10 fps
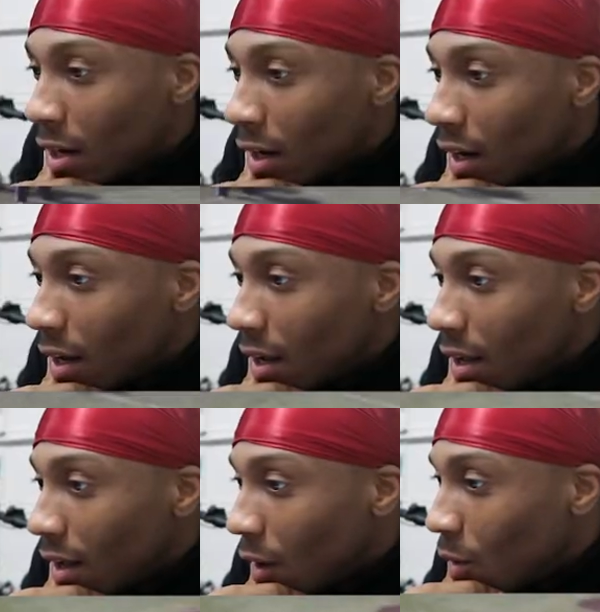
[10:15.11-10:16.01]
here.
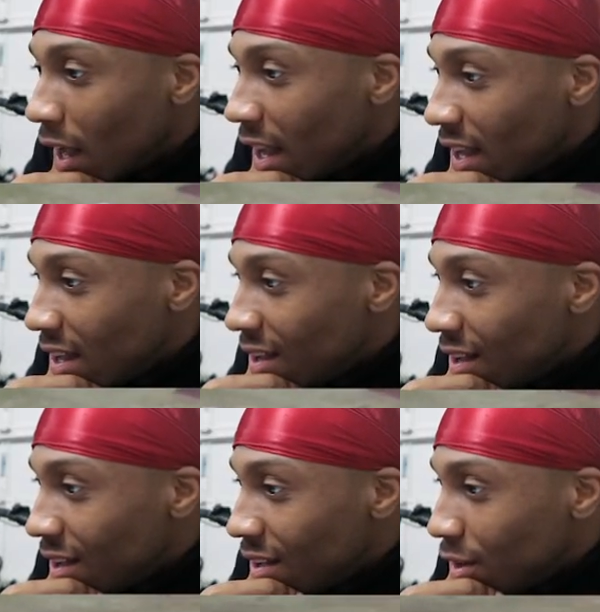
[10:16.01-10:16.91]
Okay.
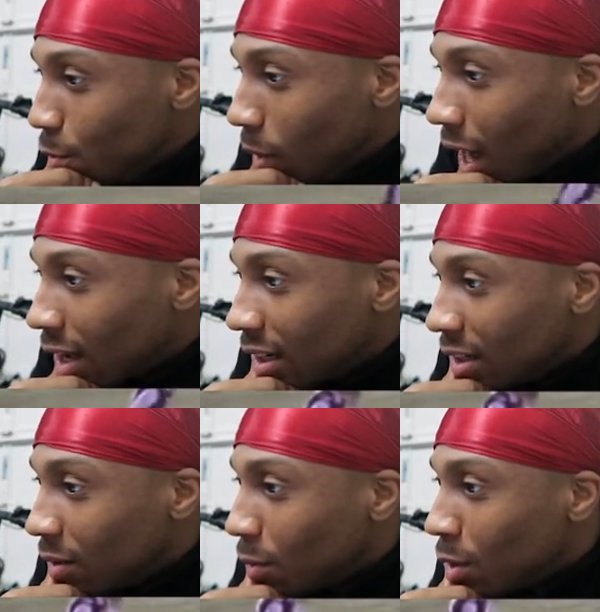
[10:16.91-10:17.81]
You
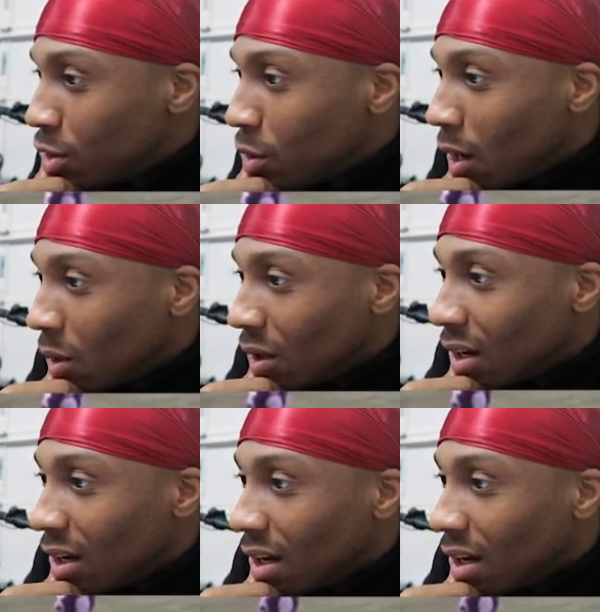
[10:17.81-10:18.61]
blocking. Where'd you go?